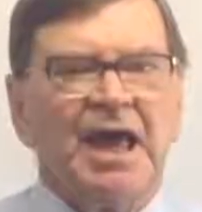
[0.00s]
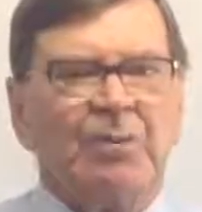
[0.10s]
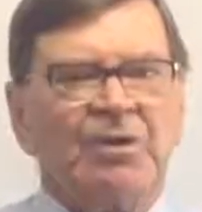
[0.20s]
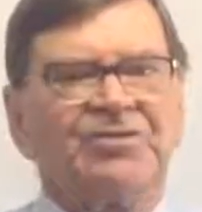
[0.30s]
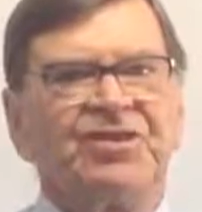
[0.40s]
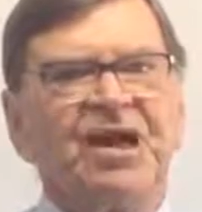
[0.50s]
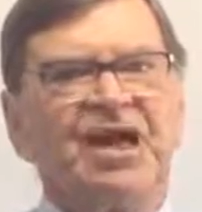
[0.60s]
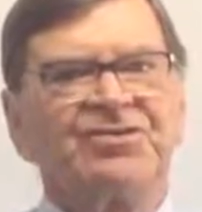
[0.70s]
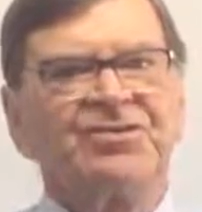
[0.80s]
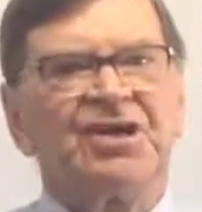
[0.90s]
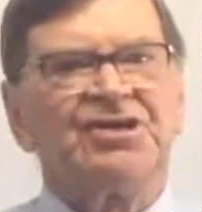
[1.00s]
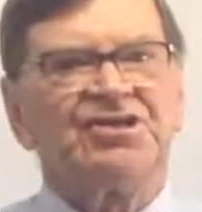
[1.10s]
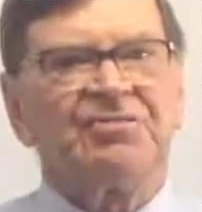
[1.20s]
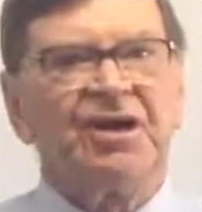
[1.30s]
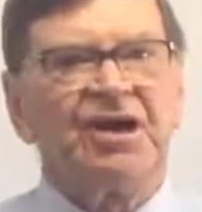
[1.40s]
Once they are
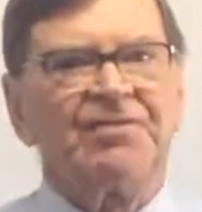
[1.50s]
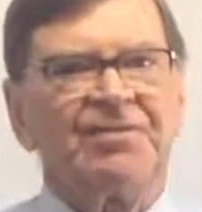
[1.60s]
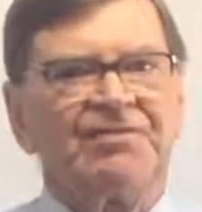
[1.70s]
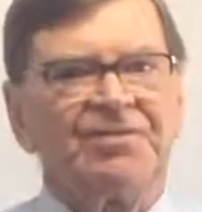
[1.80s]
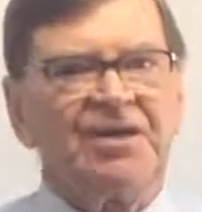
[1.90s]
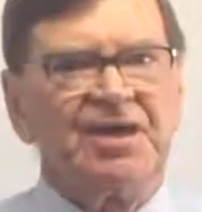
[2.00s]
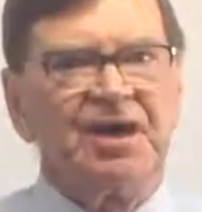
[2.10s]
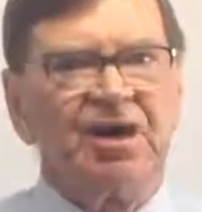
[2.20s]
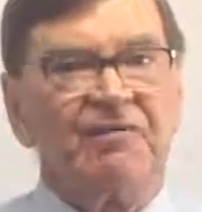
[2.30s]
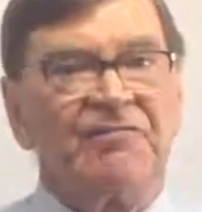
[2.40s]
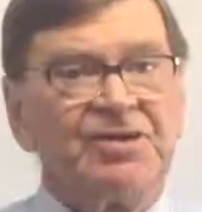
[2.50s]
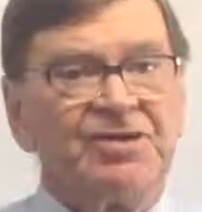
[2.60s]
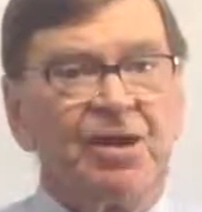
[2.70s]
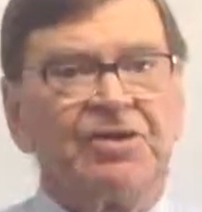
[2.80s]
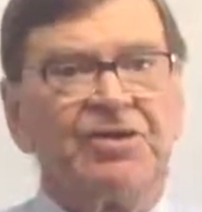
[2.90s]
satisfied that the offered
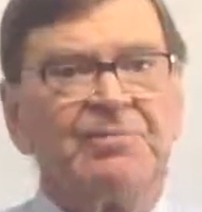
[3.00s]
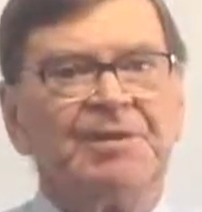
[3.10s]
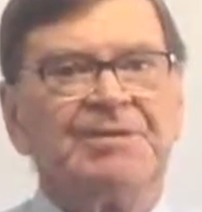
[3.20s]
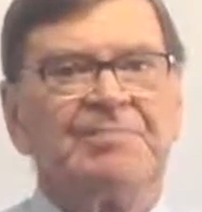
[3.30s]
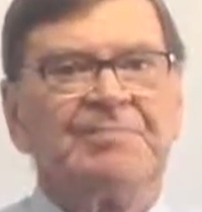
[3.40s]
document